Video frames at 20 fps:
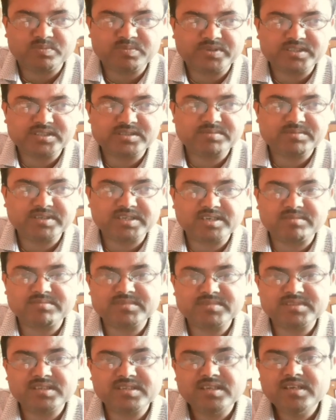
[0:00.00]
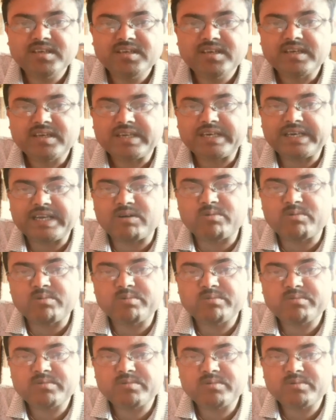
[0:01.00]
rupees becomes.
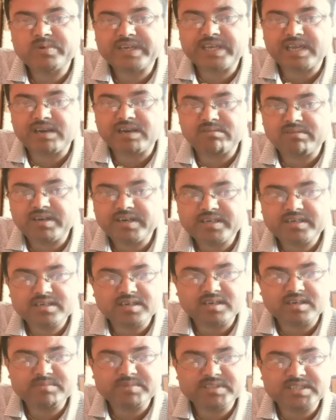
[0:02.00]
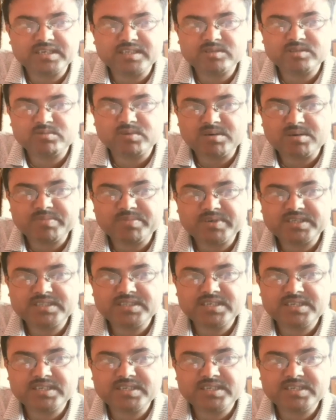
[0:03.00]
Now we calculate commission is 1%.